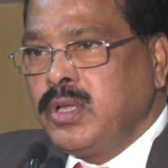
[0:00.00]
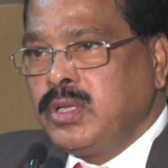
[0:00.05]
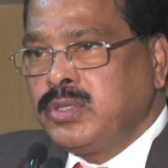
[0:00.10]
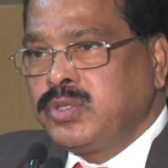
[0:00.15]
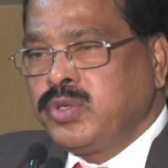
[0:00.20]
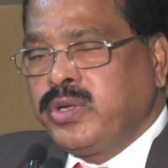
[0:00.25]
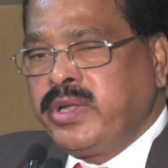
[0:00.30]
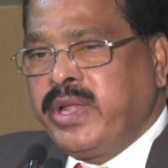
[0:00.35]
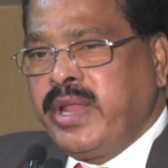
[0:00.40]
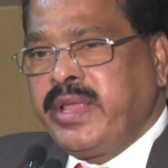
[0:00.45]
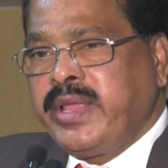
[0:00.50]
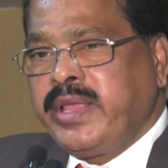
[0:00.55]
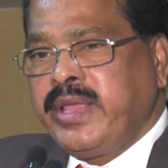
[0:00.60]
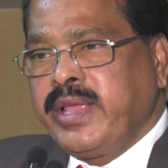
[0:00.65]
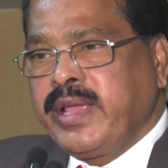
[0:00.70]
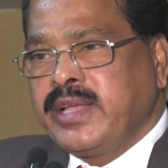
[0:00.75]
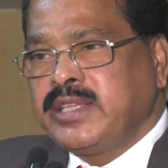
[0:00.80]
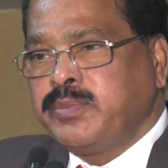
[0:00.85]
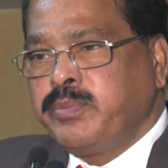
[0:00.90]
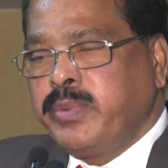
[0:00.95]
So TECCI
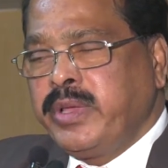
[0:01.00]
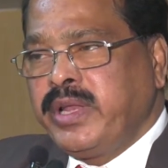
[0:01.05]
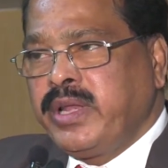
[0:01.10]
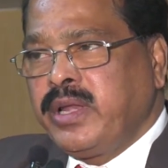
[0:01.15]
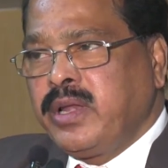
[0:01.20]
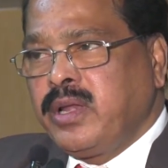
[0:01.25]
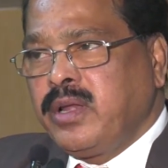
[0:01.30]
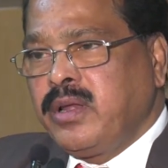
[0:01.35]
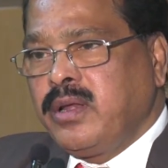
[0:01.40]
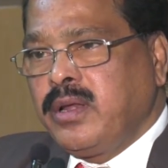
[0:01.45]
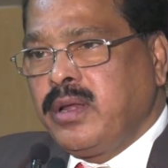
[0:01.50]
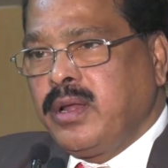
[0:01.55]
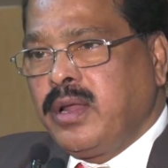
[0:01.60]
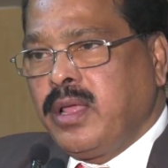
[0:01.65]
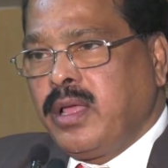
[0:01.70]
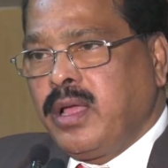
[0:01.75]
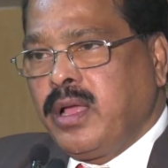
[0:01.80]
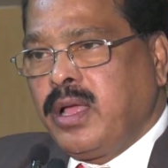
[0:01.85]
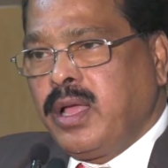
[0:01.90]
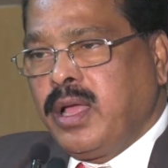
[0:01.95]
has been
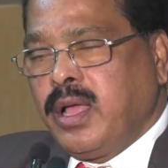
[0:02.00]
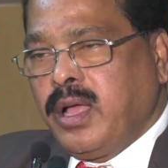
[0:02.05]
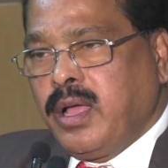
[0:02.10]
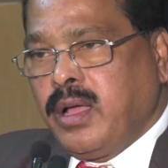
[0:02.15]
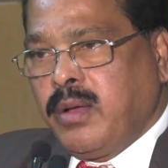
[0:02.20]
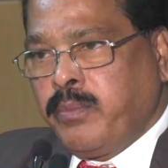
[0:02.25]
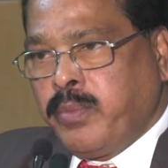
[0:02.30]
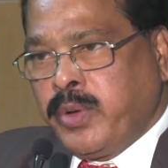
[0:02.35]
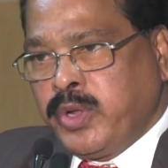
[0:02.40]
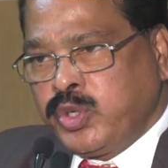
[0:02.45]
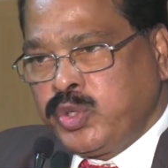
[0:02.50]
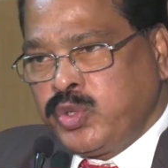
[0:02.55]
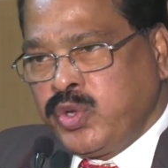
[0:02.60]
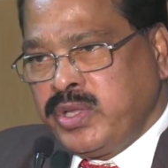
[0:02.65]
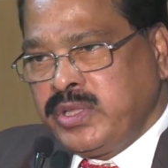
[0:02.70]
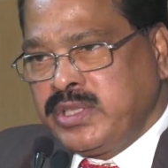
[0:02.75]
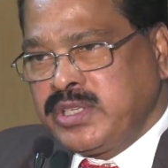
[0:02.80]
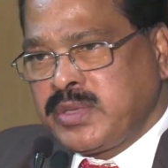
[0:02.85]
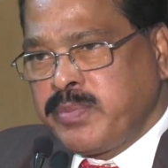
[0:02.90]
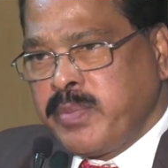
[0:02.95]

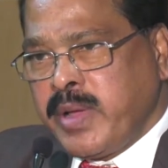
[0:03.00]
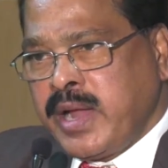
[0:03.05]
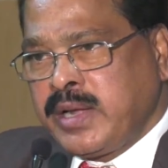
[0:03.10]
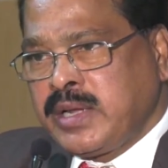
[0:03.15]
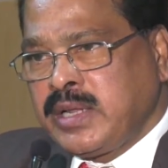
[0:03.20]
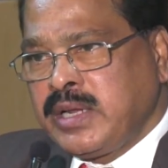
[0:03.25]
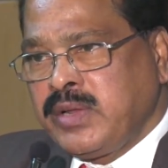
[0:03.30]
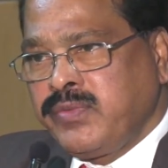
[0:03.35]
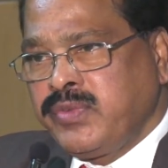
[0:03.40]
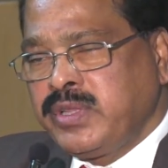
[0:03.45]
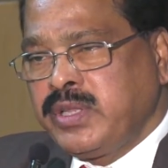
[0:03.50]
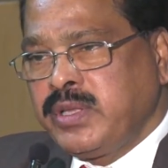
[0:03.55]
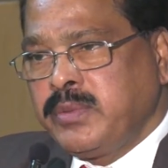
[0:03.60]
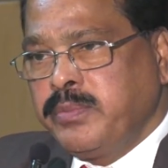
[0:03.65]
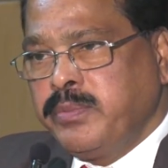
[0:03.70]
pursuing this matter with the